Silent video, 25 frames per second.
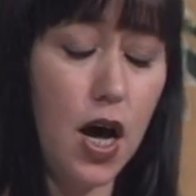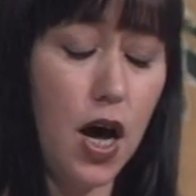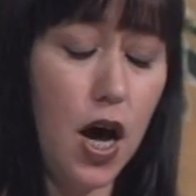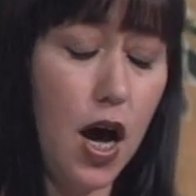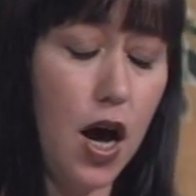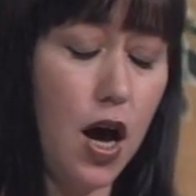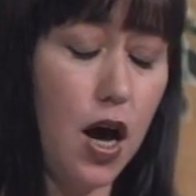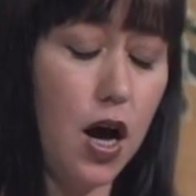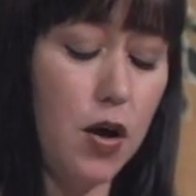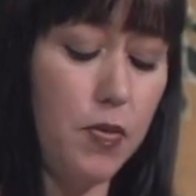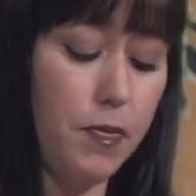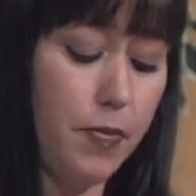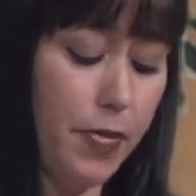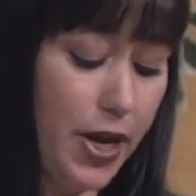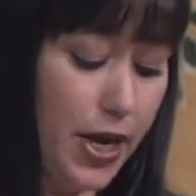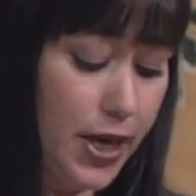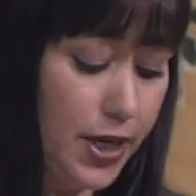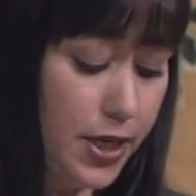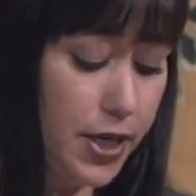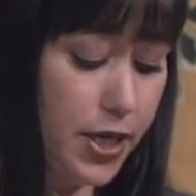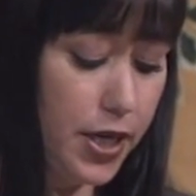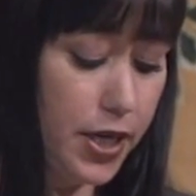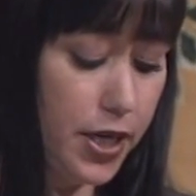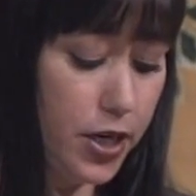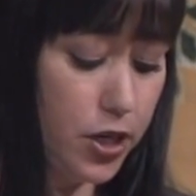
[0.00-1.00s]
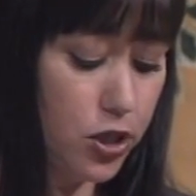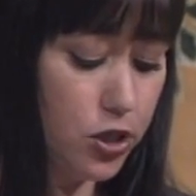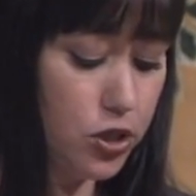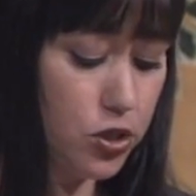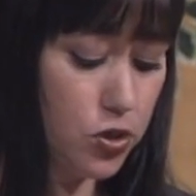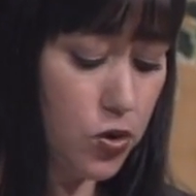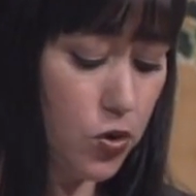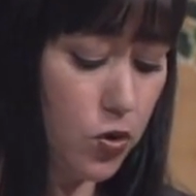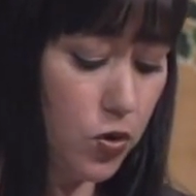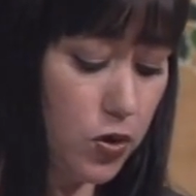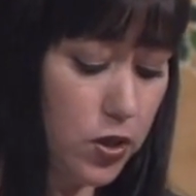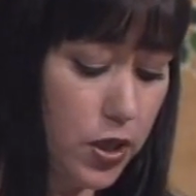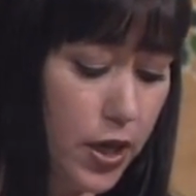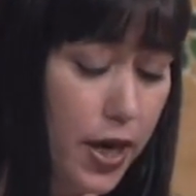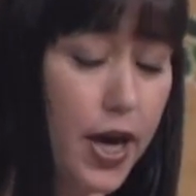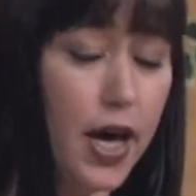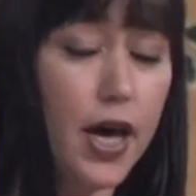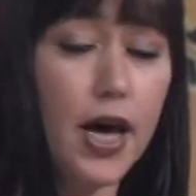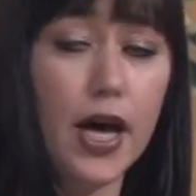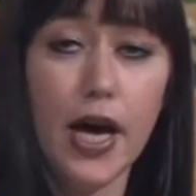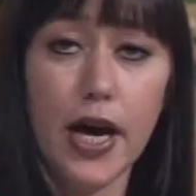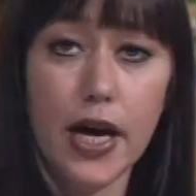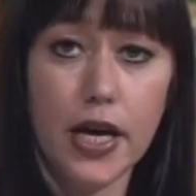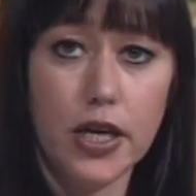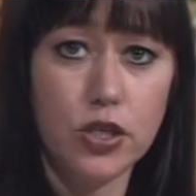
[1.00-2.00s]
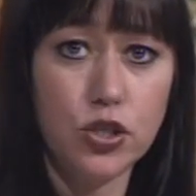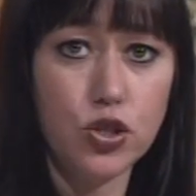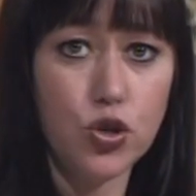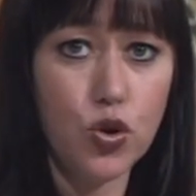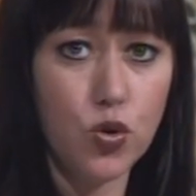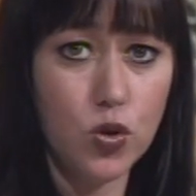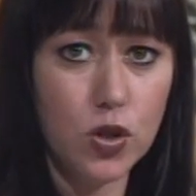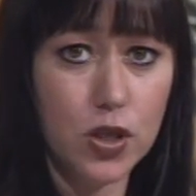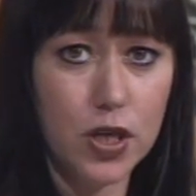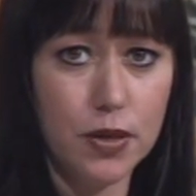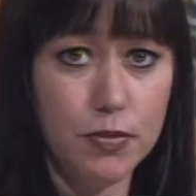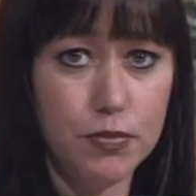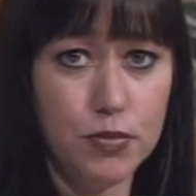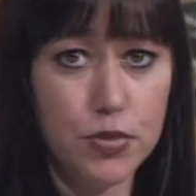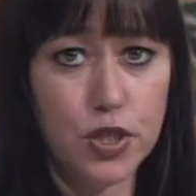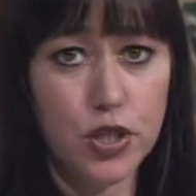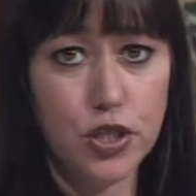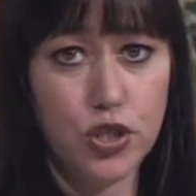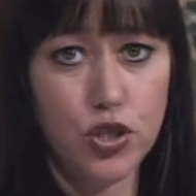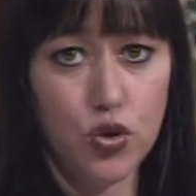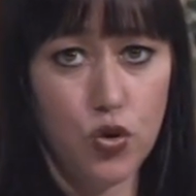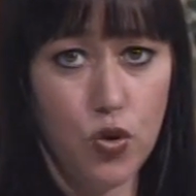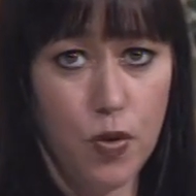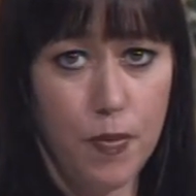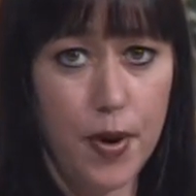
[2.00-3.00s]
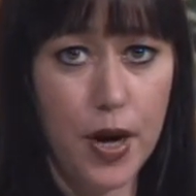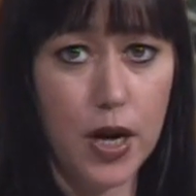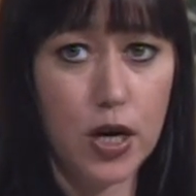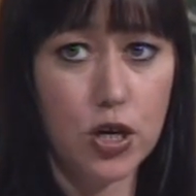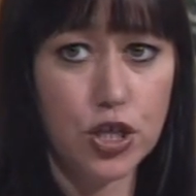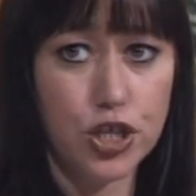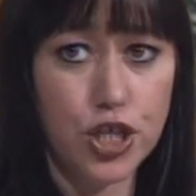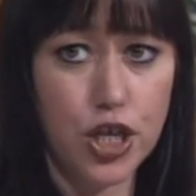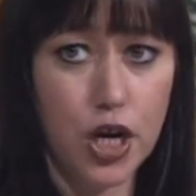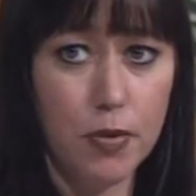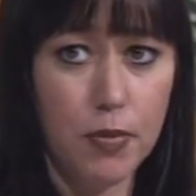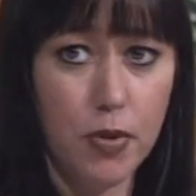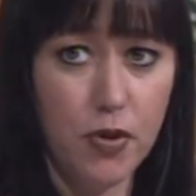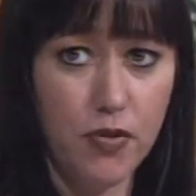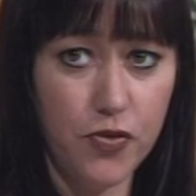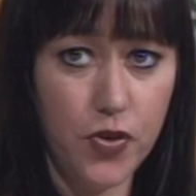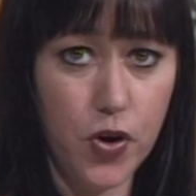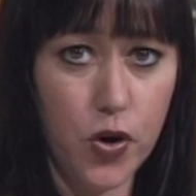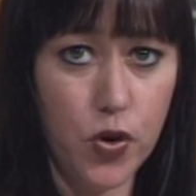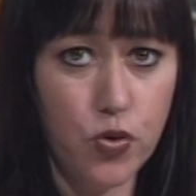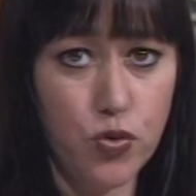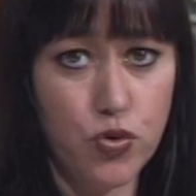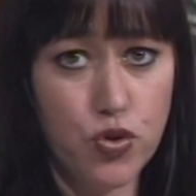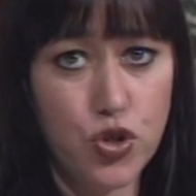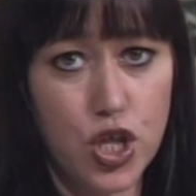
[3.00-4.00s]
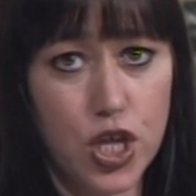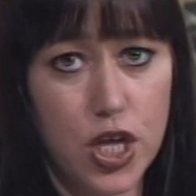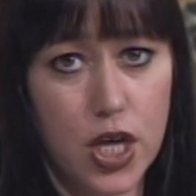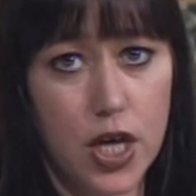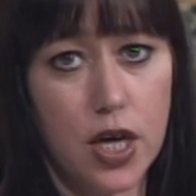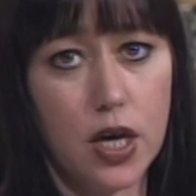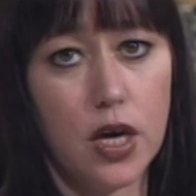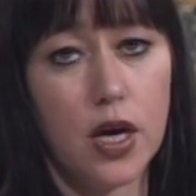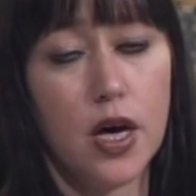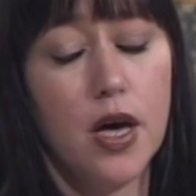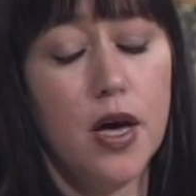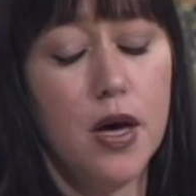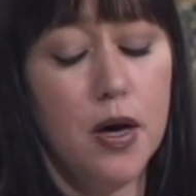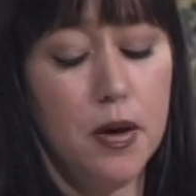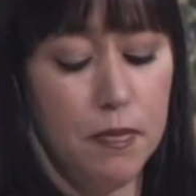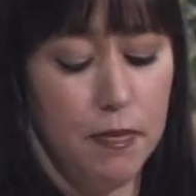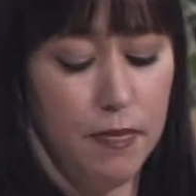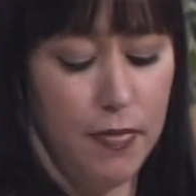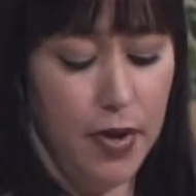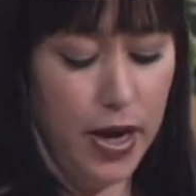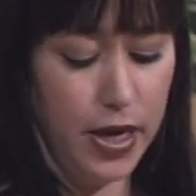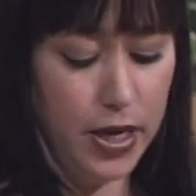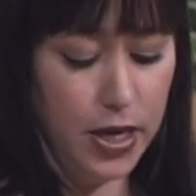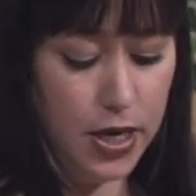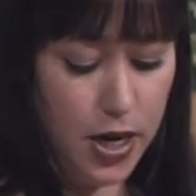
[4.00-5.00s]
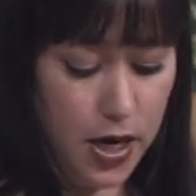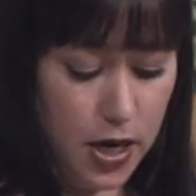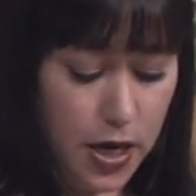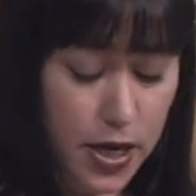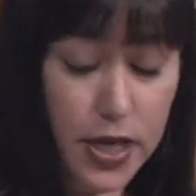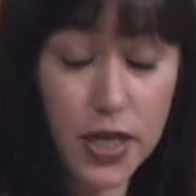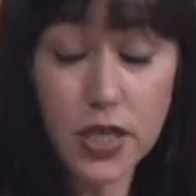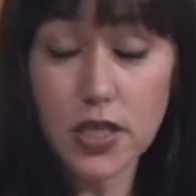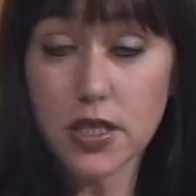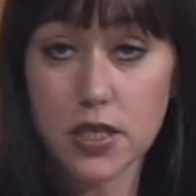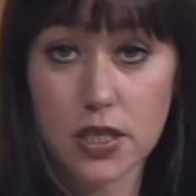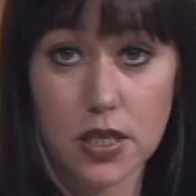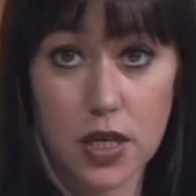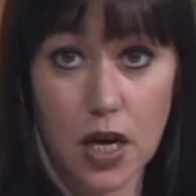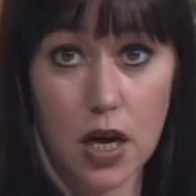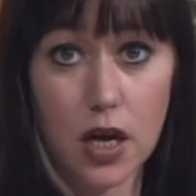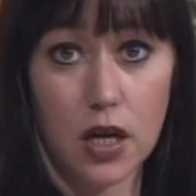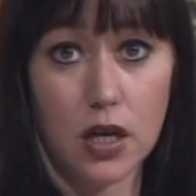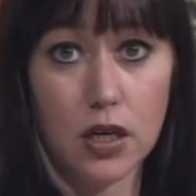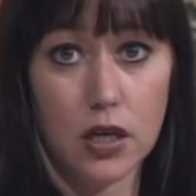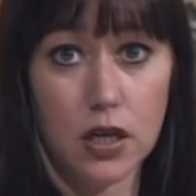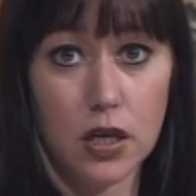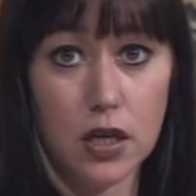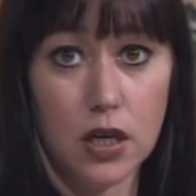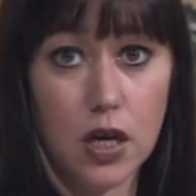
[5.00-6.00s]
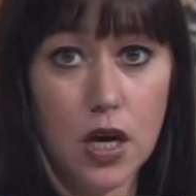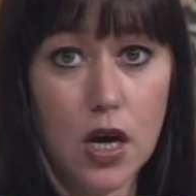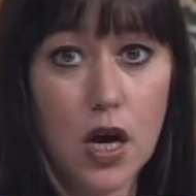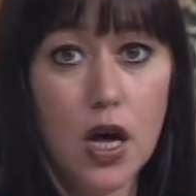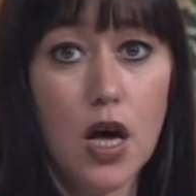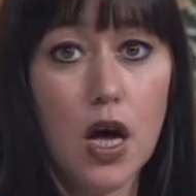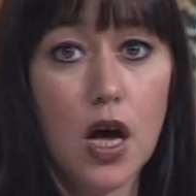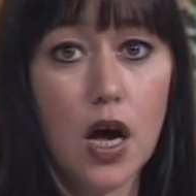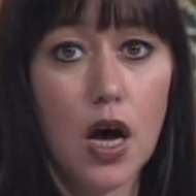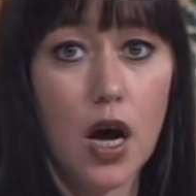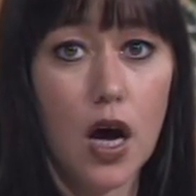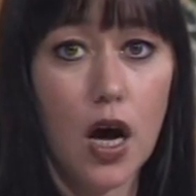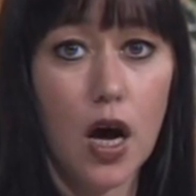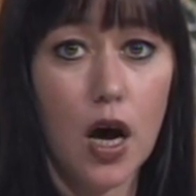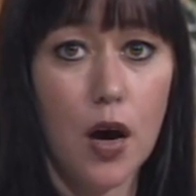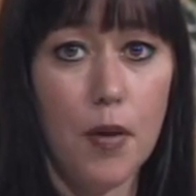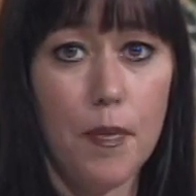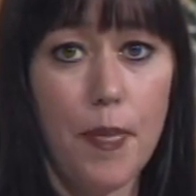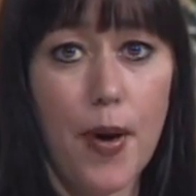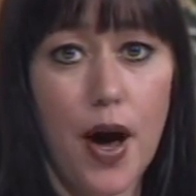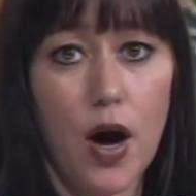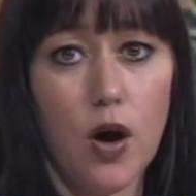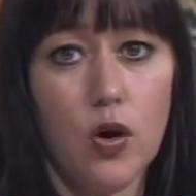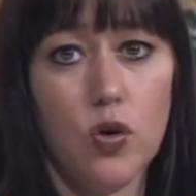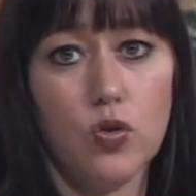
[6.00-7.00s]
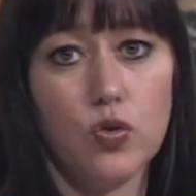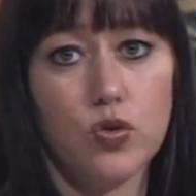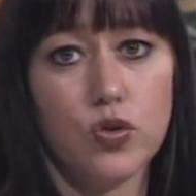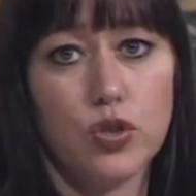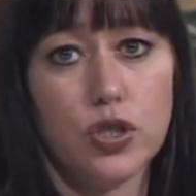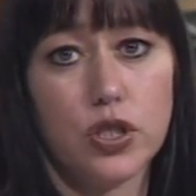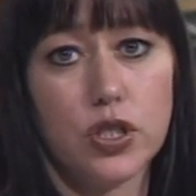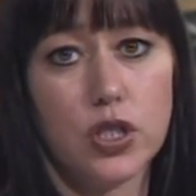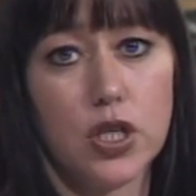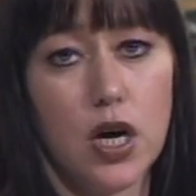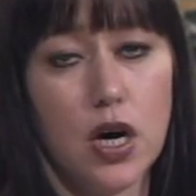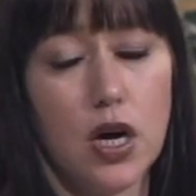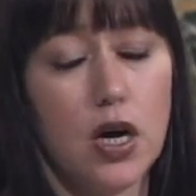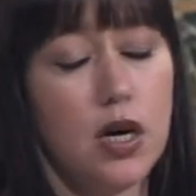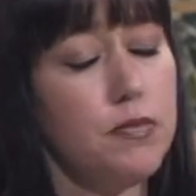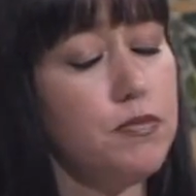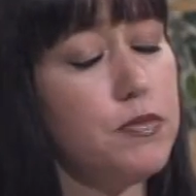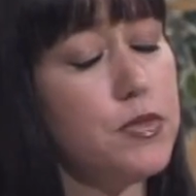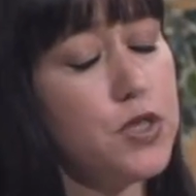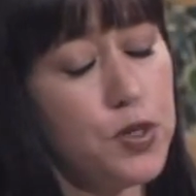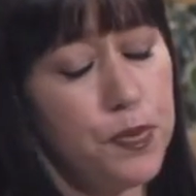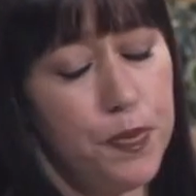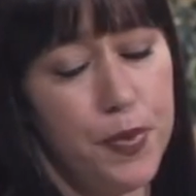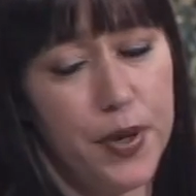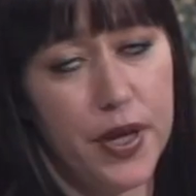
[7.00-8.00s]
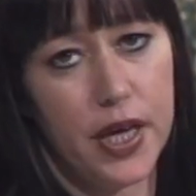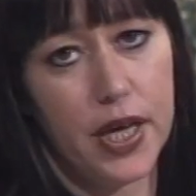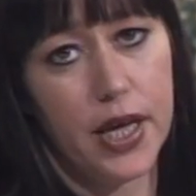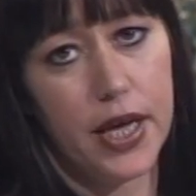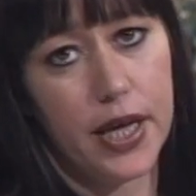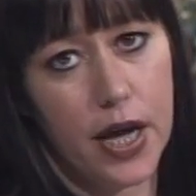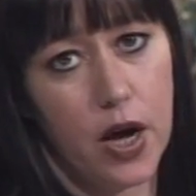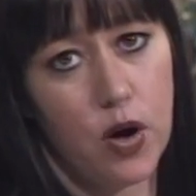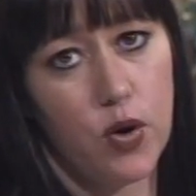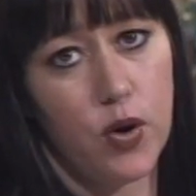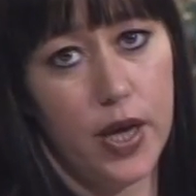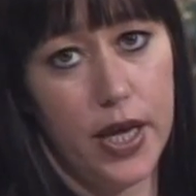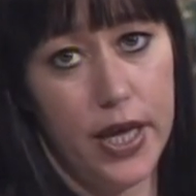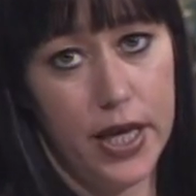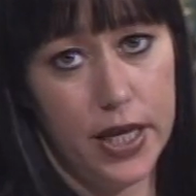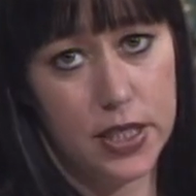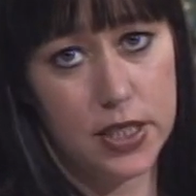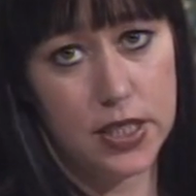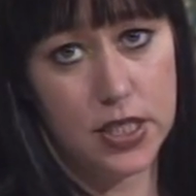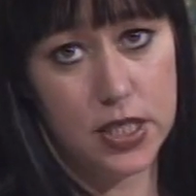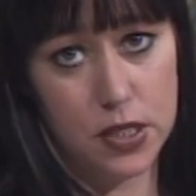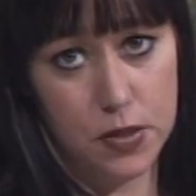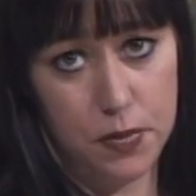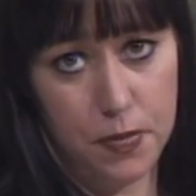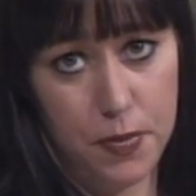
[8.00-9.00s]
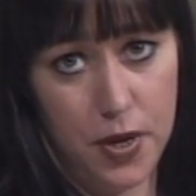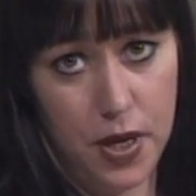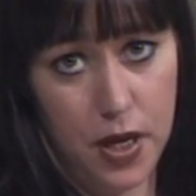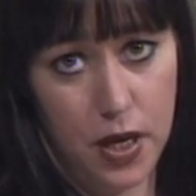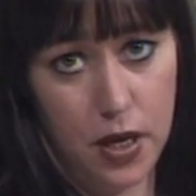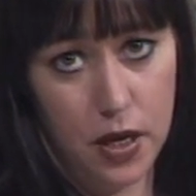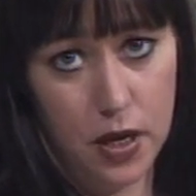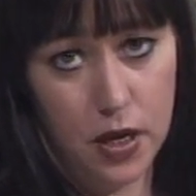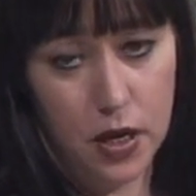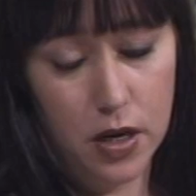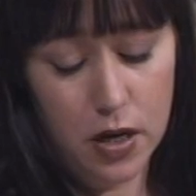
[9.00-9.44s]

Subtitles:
18 years old, had told him to do a better job of coaching my youngest son about speaking out against me,